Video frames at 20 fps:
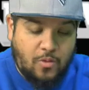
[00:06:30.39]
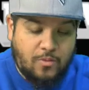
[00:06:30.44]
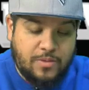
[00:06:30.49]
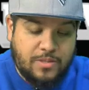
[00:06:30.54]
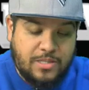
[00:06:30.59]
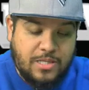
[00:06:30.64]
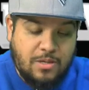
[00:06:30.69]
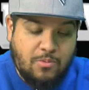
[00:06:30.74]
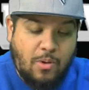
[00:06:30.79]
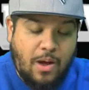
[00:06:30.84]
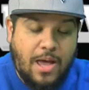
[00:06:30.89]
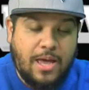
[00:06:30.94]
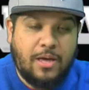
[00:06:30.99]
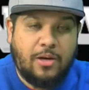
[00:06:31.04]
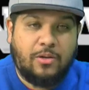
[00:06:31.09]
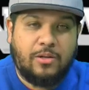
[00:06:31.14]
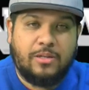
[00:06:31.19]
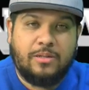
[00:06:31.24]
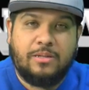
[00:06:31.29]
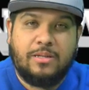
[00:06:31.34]
T.Y.
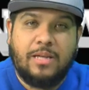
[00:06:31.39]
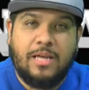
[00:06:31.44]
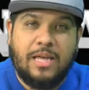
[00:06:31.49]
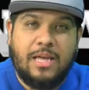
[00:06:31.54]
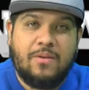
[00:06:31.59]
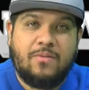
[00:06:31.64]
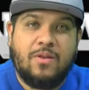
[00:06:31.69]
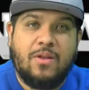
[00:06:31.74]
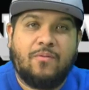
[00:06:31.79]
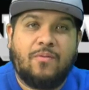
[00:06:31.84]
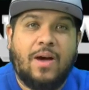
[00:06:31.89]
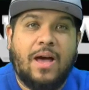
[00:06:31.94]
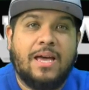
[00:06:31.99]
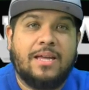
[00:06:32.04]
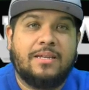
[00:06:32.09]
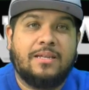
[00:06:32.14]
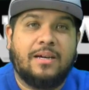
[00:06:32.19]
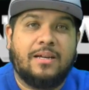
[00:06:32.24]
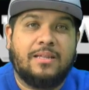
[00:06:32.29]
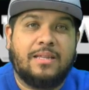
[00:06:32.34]
Hilton. Even if I
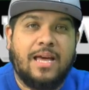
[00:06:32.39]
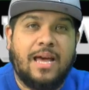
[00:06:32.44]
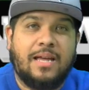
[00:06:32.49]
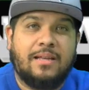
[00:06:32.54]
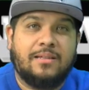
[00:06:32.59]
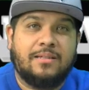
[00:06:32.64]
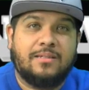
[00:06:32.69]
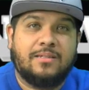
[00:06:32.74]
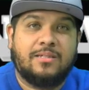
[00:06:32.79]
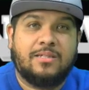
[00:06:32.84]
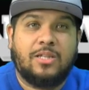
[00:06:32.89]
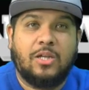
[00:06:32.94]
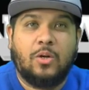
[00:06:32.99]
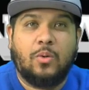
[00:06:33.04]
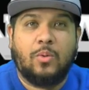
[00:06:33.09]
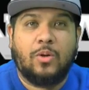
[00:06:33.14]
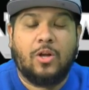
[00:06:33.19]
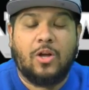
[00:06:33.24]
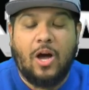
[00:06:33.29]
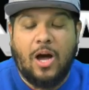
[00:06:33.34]
had done that,
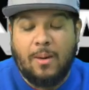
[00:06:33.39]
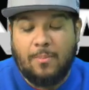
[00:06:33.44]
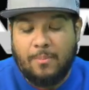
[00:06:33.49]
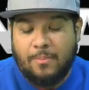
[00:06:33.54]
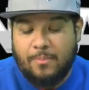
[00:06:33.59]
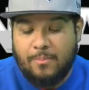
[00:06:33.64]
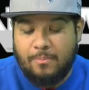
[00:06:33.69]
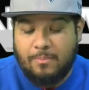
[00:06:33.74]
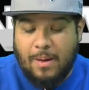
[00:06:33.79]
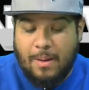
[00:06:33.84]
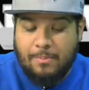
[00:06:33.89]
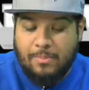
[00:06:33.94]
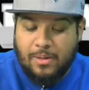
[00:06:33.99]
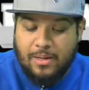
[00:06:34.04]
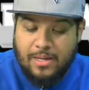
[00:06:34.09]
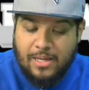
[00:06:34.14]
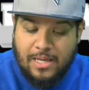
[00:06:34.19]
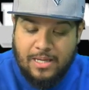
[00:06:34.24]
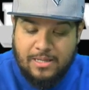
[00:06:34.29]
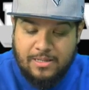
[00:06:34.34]
still would have got my
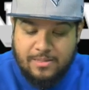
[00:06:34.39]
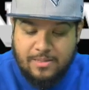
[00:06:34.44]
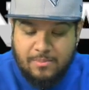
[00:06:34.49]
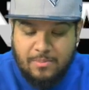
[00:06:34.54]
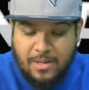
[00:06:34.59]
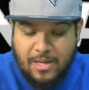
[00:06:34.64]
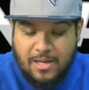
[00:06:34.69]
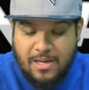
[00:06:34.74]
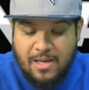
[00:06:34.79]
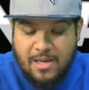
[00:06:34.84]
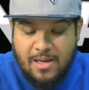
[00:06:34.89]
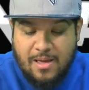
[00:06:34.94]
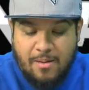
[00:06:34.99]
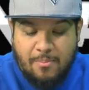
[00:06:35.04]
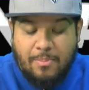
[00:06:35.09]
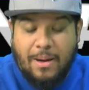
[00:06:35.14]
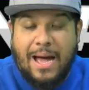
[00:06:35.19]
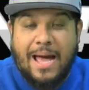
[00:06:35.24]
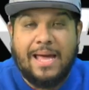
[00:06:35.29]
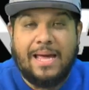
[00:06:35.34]
butt handed to me
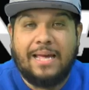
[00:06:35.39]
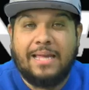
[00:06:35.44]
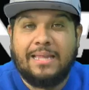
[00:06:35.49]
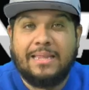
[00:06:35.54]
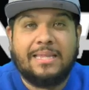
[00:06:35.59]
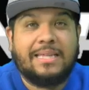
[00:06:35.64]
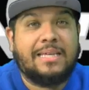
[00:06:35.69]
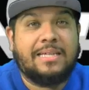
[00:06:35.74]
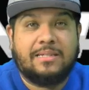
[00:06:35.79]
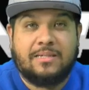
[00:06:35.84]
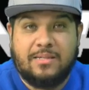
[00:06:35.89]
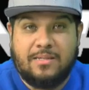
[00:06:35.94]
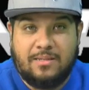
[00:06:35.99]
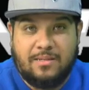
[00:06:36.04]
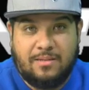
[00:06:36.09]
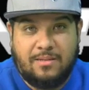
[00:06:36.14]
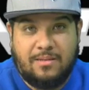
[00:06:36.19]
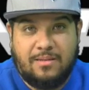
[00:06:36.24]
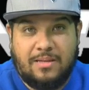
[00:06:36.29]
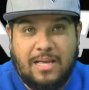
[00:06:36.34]
by
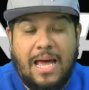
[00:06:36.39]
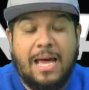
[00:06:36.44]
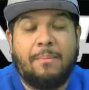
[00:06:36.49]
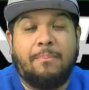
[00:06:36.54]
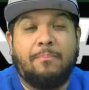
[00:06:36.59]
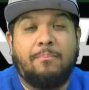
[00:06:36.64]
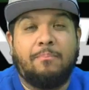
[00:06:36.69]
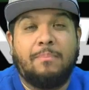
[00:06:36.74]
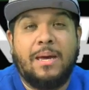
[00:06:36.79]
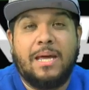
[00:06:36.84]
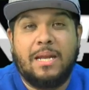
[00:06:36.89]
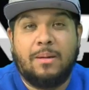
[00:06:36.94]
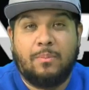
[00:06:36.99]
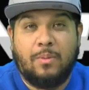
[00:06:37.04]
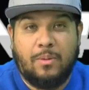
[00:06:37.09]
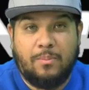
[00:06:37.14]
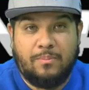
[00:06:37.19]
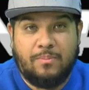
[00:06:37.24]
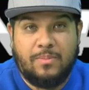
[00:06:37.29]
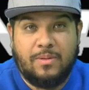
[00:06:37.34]
at
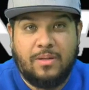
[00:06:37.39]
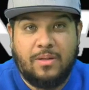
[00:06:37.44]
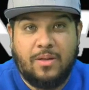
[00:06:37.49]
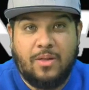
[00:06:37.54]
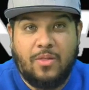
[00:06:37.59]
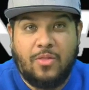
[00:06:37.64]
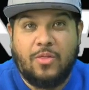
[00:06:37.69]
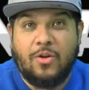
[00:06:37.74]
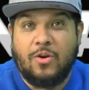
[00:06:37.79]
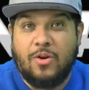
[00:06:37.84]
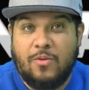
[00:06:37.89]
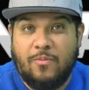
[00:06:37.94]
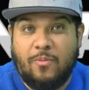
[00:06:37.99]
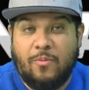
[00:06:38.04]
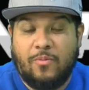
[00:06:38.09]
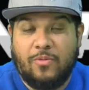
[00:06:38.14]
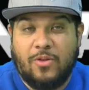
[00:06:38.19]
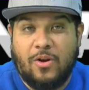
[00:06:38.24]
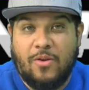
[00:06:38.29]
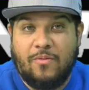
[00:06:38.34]
minimum,
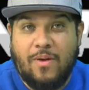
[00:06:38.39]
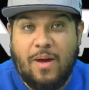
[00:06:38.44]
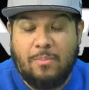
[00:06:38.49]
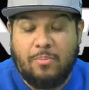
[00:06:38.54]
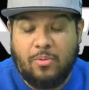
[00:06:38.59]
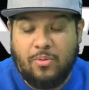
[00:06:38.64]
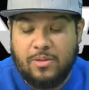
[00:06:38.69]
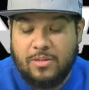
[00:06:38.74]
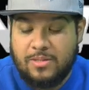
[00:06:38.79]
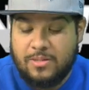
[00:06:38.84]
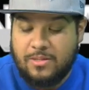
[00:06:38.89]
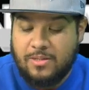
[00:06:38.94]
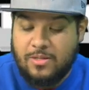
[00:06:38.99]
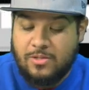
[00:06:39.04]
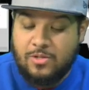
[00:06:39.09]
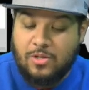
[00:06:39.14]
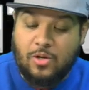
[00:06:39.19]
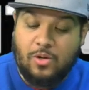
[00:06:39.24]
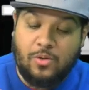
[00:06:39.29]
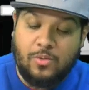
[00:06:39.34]
35 points.
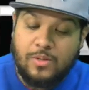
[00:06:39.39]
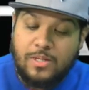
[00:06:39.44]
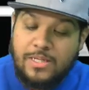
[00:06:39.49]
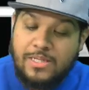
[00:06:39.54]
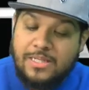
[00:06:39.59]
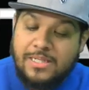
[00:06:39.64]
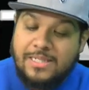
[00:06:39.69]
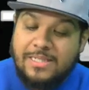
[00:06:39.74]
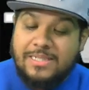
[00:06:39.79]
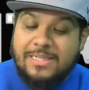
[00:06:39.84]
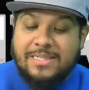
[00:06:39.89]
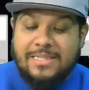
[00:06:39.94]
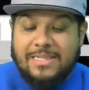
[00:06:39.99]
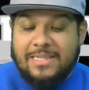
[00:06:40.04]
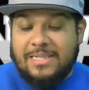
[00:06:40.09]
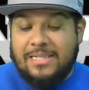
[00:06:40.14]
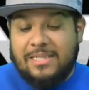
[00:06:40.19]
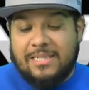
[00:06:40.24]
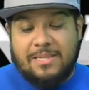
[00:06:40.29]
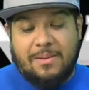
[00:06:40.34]
So
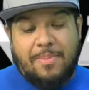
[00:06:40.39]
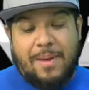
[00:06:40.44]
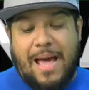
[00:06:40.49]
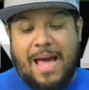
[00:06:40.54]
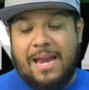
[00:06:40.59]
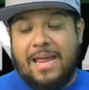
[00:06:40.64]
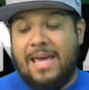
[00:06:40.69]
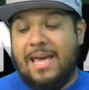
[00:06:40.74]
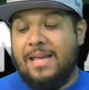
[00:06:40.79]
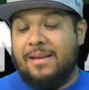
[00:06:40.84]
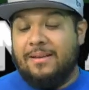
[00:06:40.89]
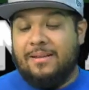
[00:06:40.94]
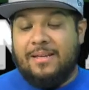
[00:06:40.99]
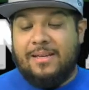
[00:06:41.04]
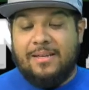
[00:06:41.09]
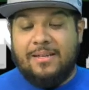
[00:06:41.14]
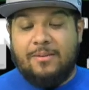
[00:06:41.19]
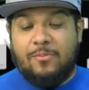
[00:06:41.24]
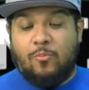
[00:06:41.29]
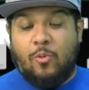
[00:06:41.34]
it's a bad hit.
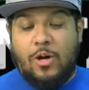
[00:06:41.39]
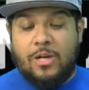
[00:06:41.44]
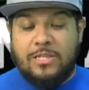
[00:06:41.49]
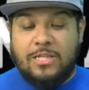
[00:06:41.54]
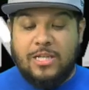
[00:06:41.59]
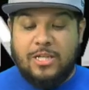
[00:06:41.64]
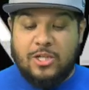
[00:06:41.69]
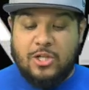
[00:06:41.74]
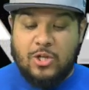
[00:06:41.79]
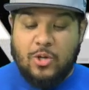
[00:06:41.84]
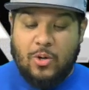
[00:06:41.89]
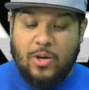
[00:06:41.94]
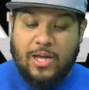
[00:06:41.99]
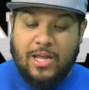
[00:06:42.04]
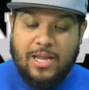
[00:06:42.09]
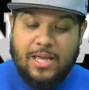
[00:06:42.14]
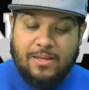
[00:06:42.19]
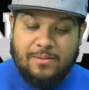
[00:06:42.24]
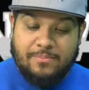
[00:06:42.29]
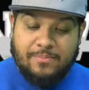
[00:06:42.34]
Wasn't
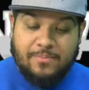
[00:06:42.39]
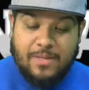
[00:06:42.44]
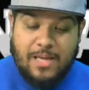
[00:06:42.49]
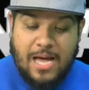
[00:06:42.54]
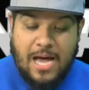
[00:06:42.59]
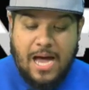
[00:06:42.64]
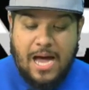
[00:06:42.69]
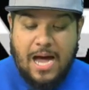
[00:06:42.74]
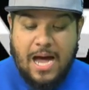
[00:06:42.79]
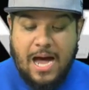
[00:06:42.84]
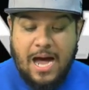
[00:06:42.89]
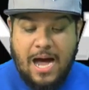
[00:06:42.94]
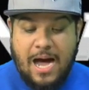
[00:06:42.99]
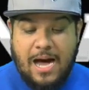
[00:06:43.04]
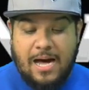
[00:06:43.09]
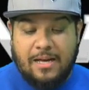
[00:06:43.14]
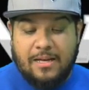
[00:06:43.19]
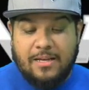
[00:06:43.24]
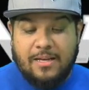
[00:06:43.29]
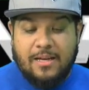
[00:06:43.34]
enjoying it.
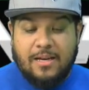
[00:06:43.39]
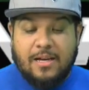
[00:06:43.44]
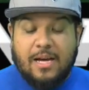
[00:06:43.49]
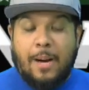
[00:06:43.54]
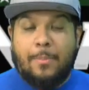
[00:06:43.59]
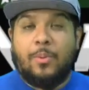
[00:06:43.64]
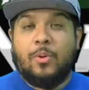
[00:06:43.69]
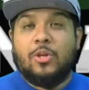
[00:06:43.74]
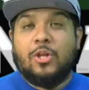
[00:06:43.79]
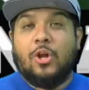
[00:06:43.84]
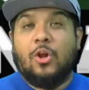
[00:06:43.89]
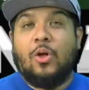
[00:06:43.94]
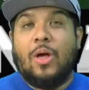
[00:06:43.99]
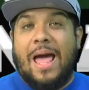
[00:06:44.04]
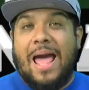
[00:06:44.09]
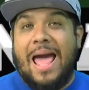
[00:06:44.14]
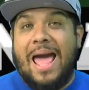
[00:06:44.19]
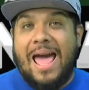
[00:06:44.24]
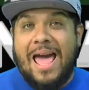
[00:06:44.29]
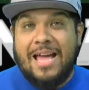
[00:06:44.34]
Couple
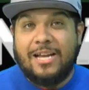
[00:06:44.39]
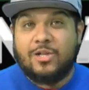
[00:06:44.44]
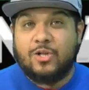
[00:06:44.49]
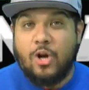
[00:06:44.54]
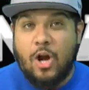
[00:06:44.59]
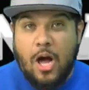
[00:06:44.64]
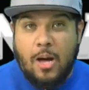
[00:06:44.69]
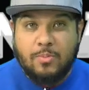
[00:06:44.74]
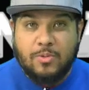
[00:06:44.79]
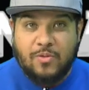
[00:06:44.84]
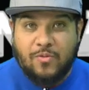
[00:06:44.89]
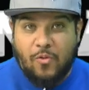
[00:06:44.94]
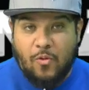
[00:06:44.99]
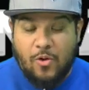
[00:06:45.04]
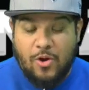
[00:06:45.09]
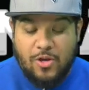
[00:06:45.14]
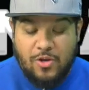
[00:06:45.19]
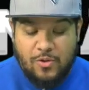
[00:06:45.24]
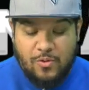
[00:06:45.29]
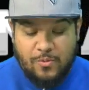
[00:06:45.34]
little ad drops
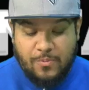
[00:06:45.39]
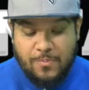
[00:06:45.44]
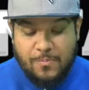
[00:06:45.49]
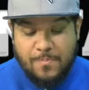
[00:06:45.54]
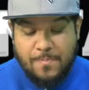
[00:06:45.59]
for you.